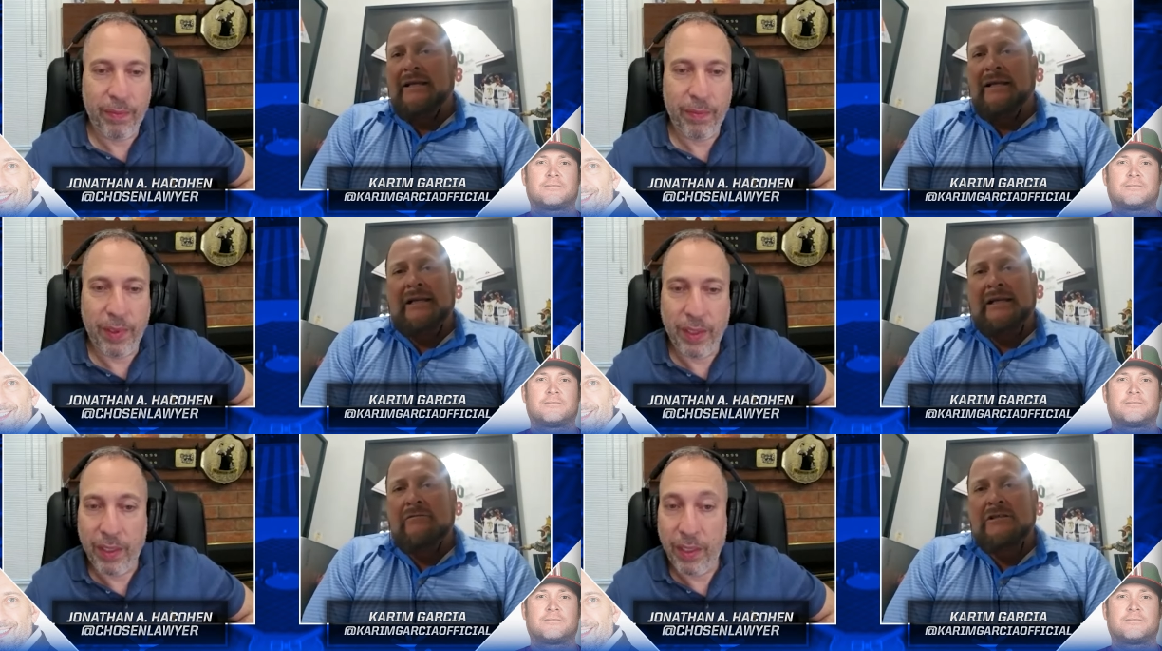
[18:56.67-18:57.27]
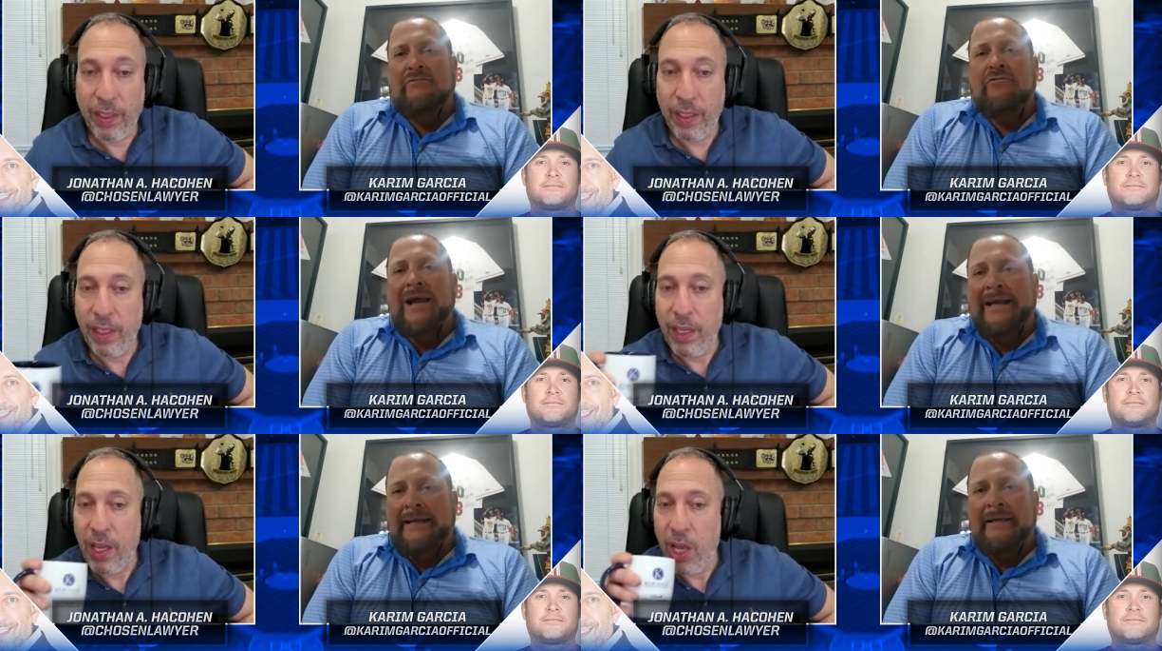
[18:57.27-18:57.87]
Speaker 1: he was a
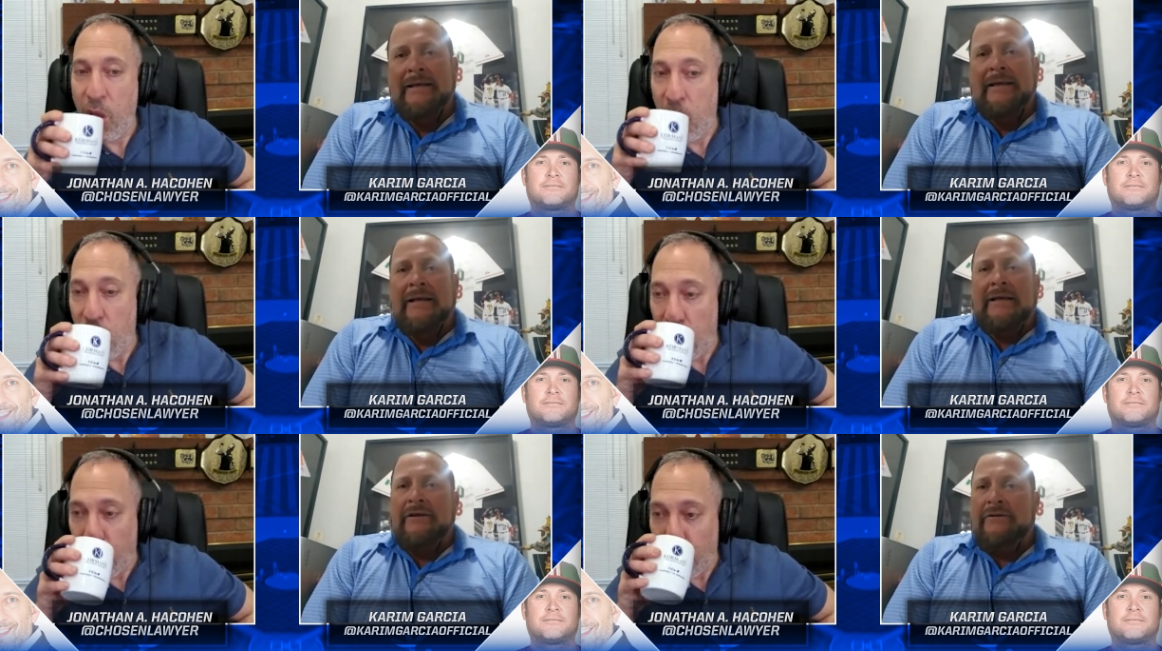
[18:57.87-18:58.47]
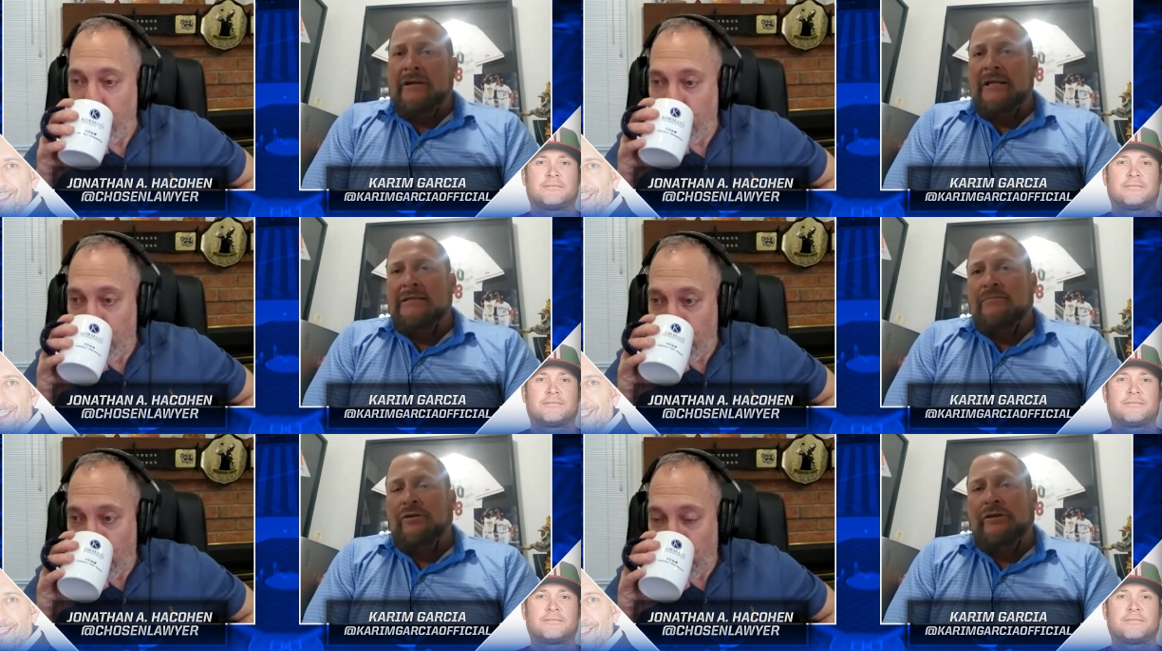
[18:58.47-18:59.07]
righty. He
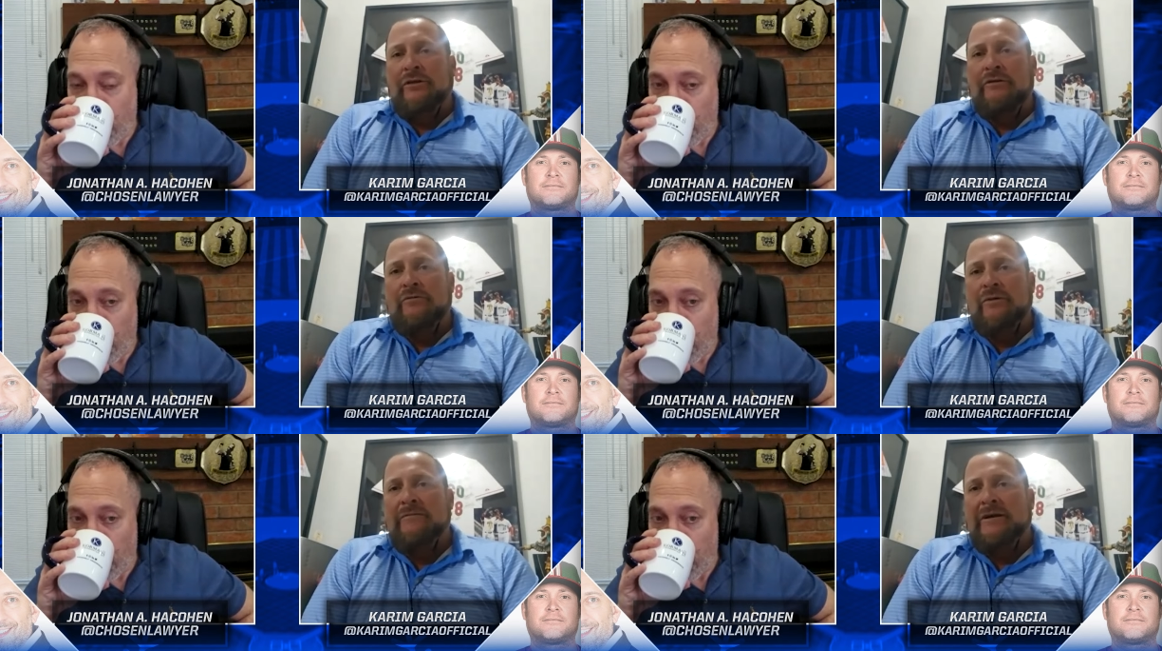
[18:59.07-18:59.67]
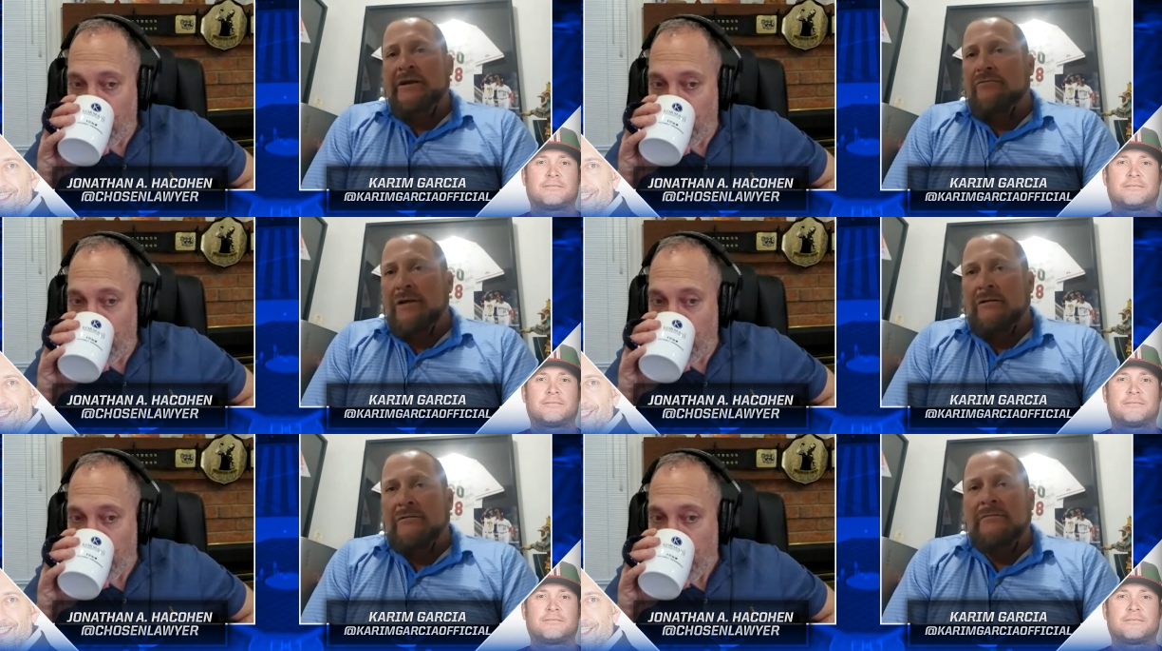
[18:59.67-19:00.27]
hits the ball the other way very
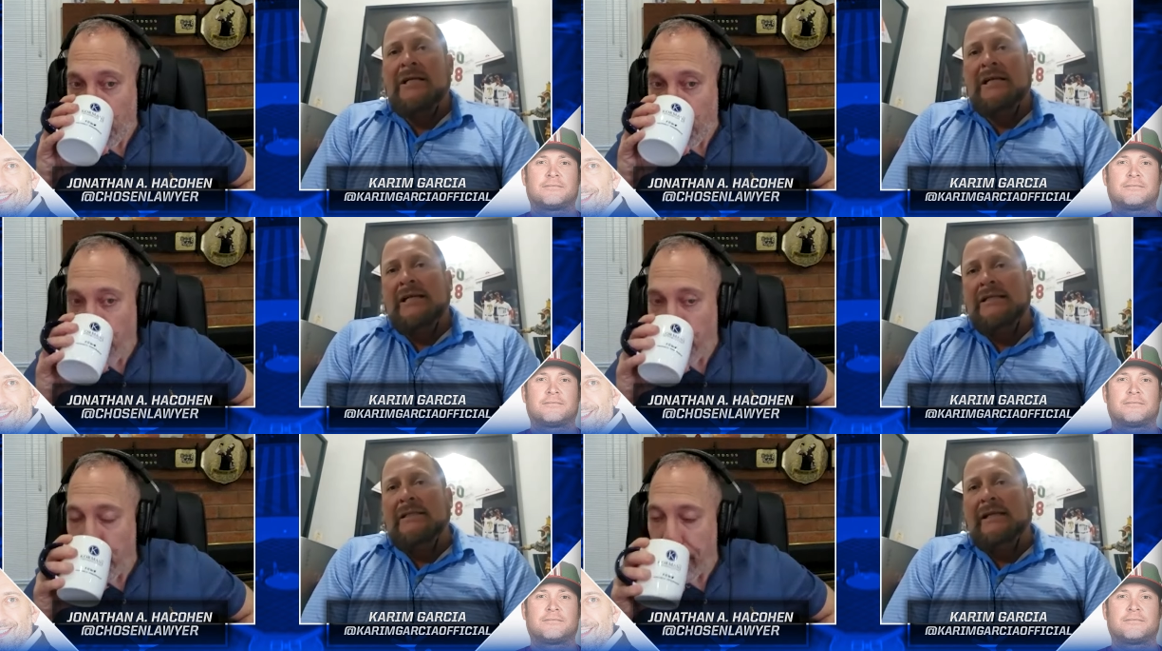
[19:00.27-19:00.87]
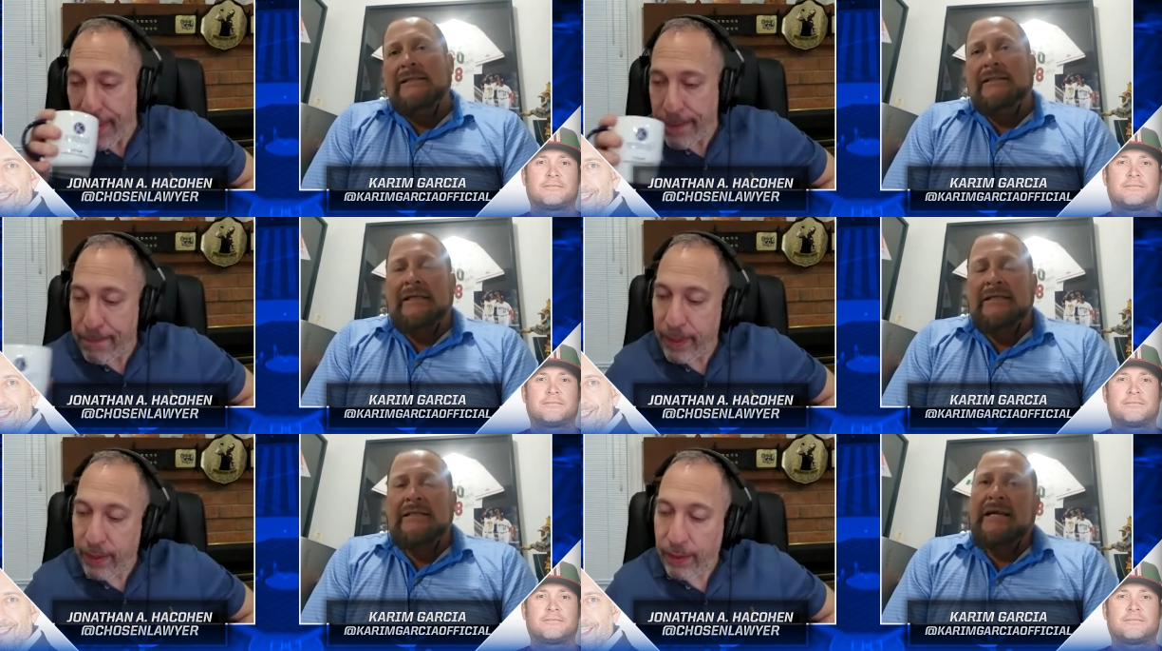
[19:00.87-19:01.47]
well. He stays
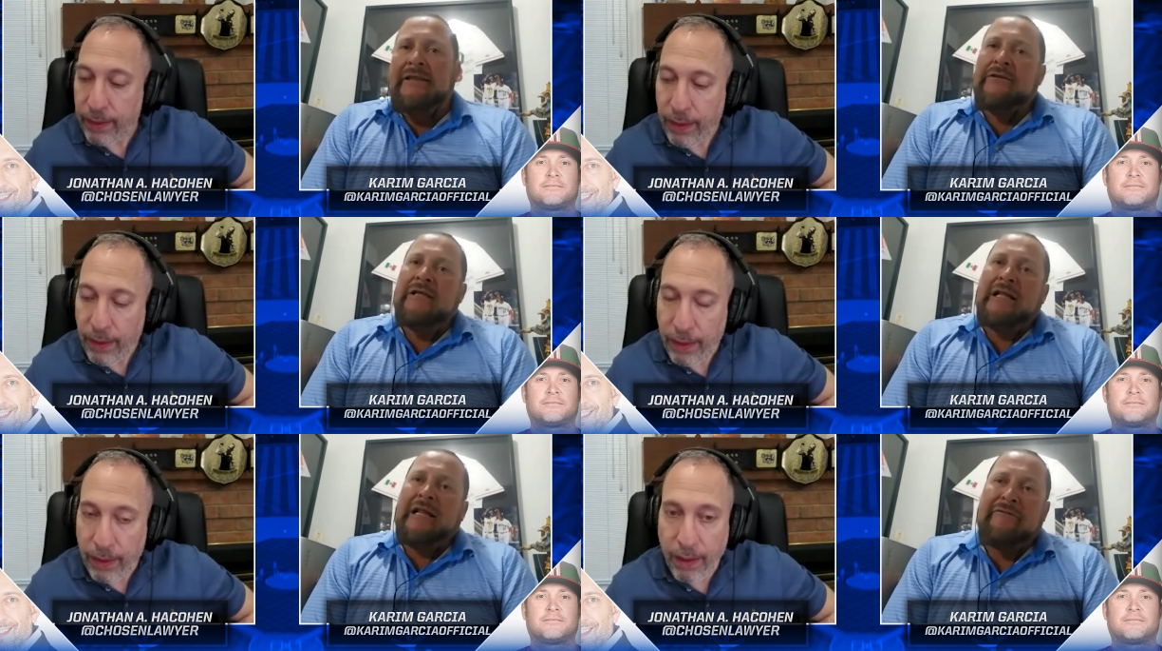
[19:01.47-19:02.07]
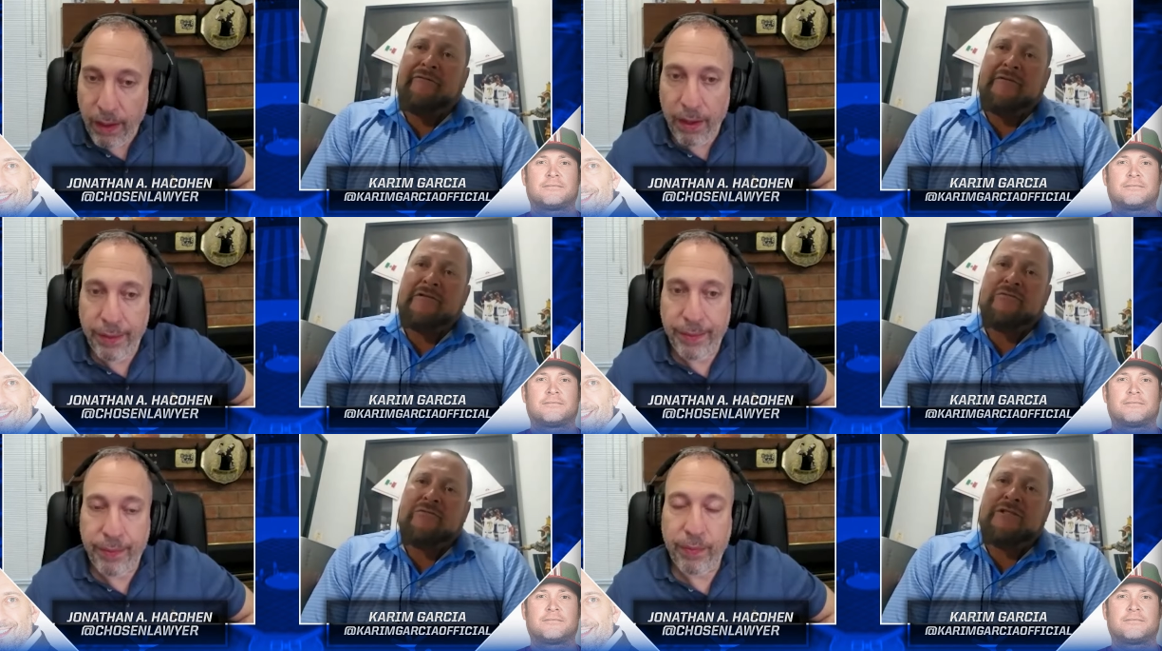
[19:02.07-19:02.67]
inside on the
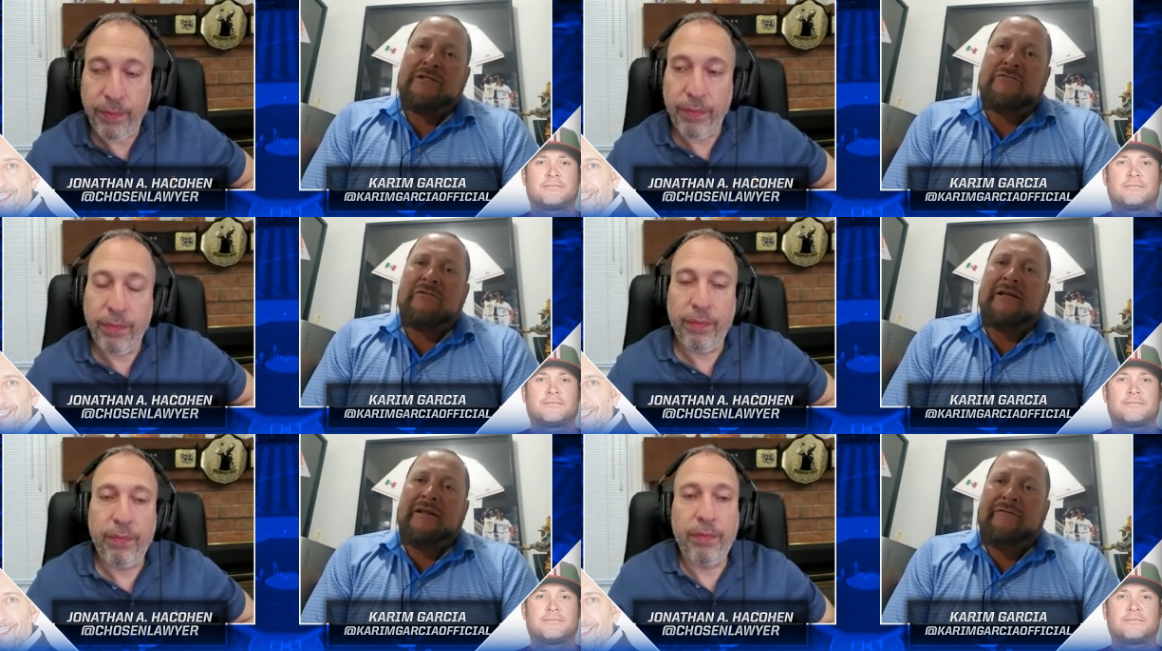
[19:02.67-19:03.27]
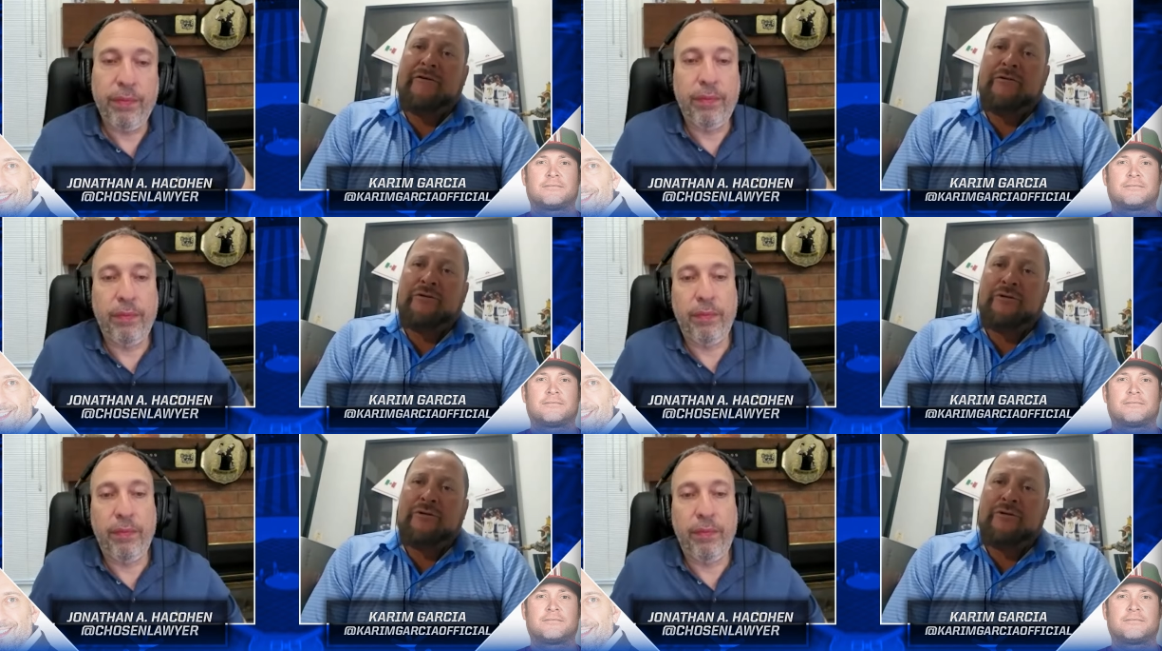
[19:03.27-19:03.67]
lefties, which is really difficult to